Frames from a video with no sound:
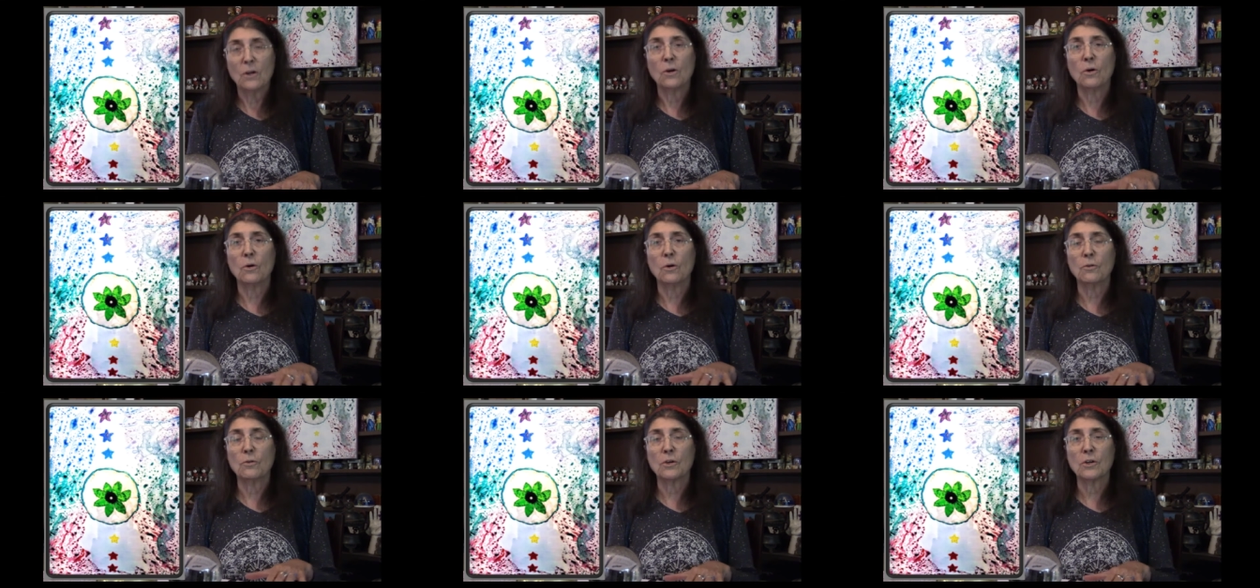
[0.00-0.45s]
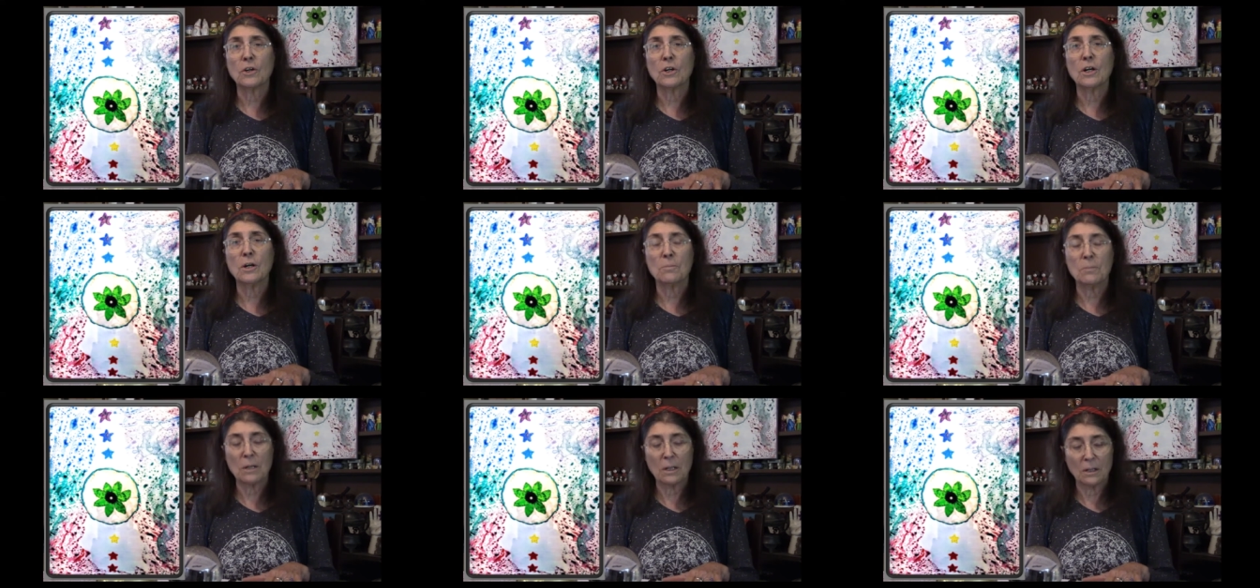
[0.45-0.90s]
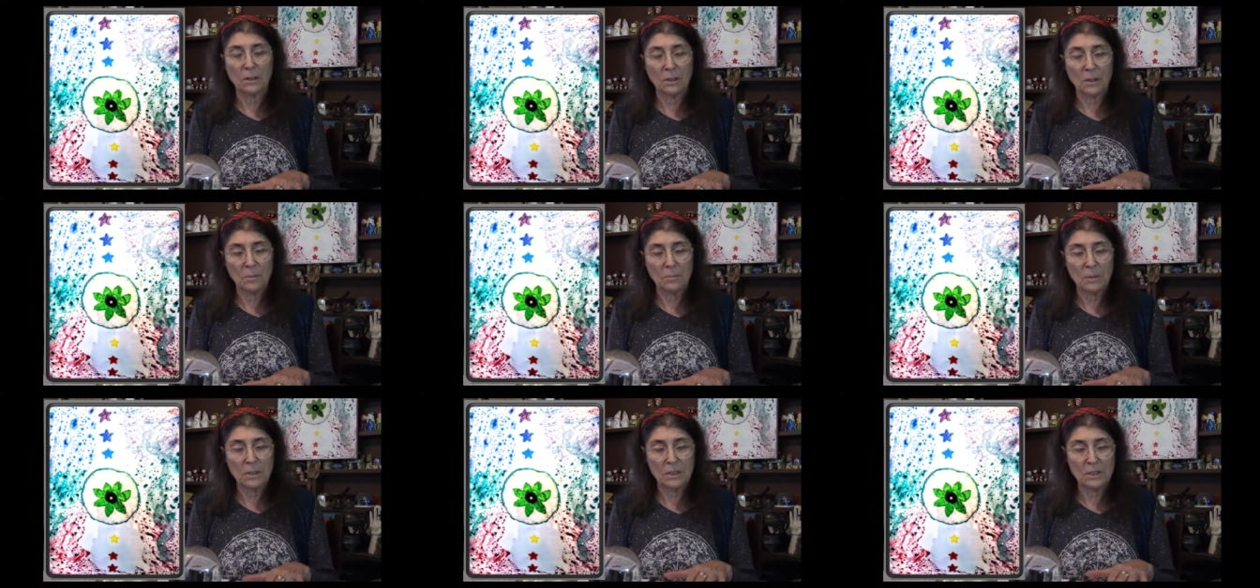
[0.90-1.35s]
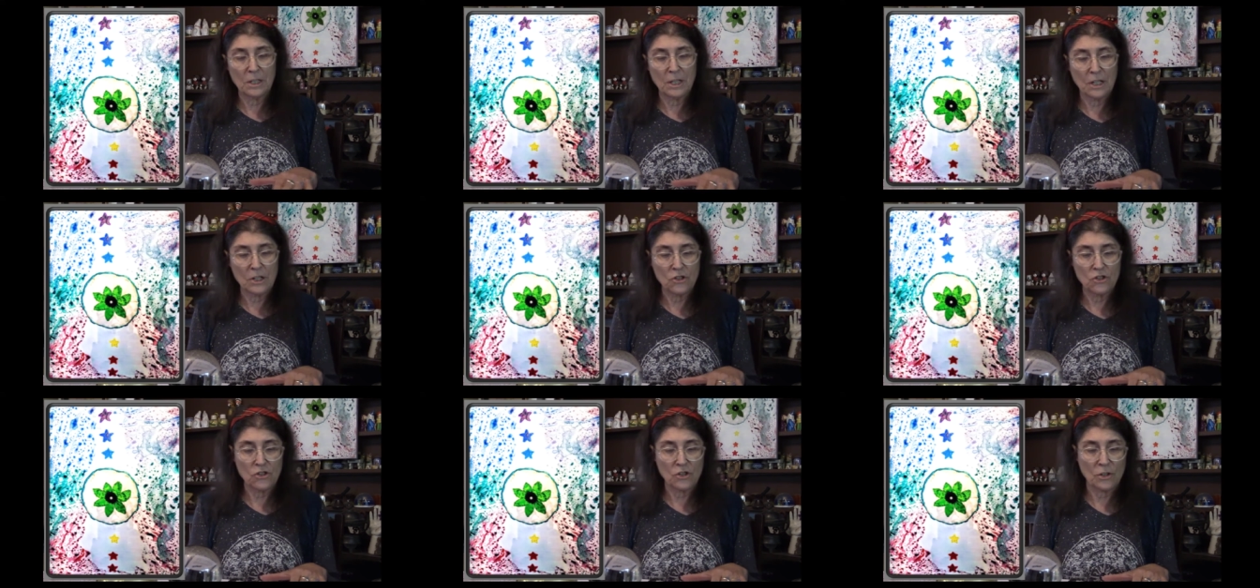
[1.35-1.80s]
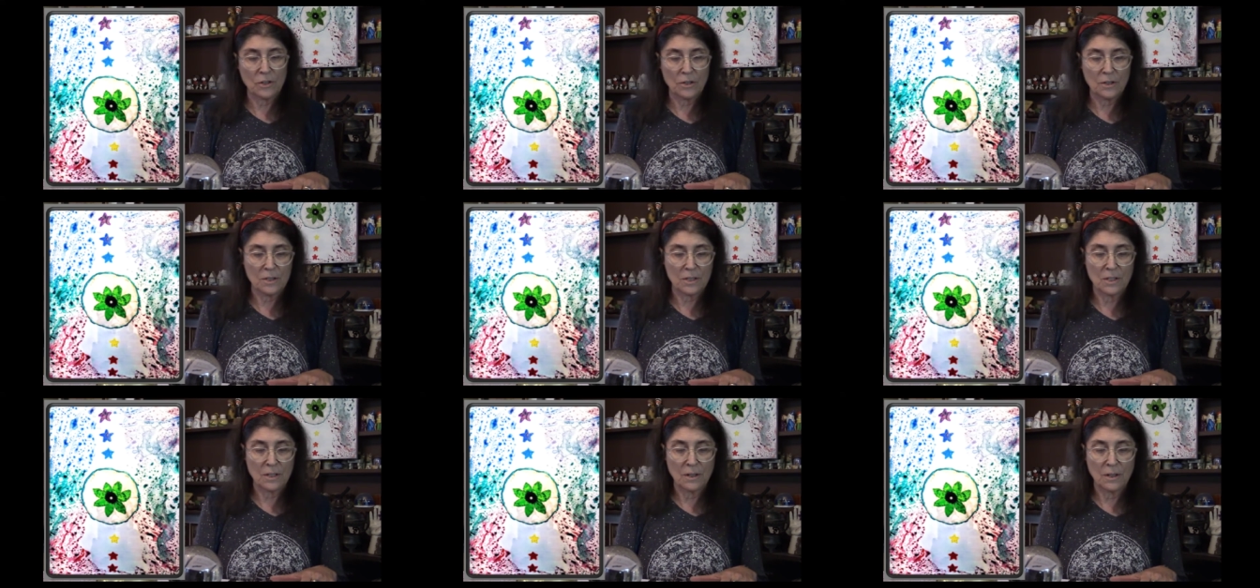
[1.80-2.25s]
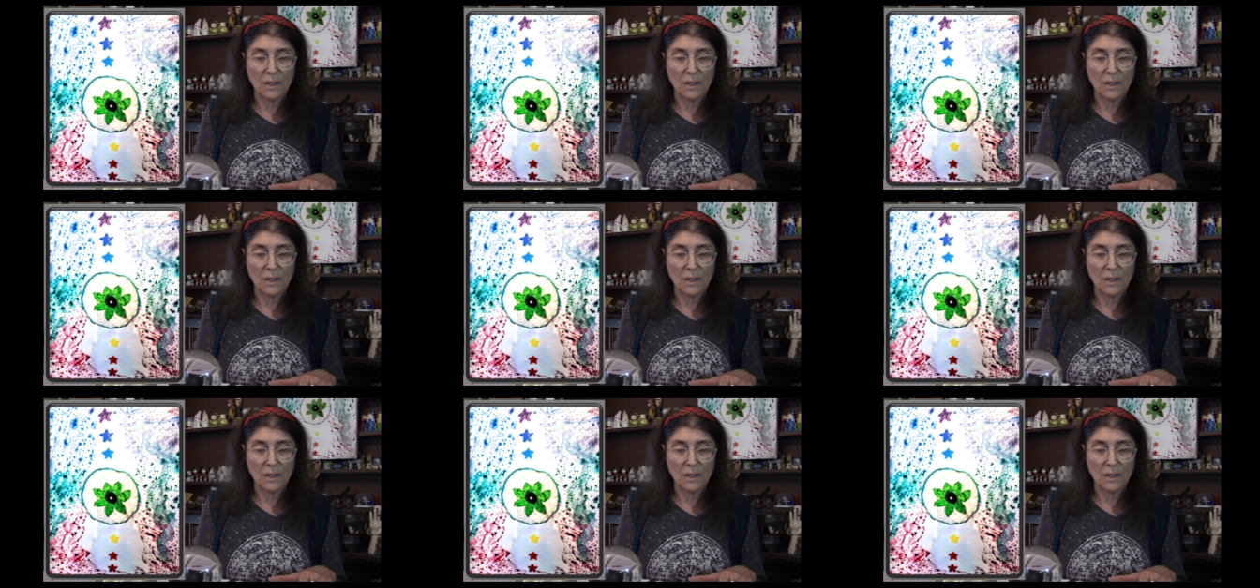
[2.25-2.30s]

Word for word: overcoming limitations.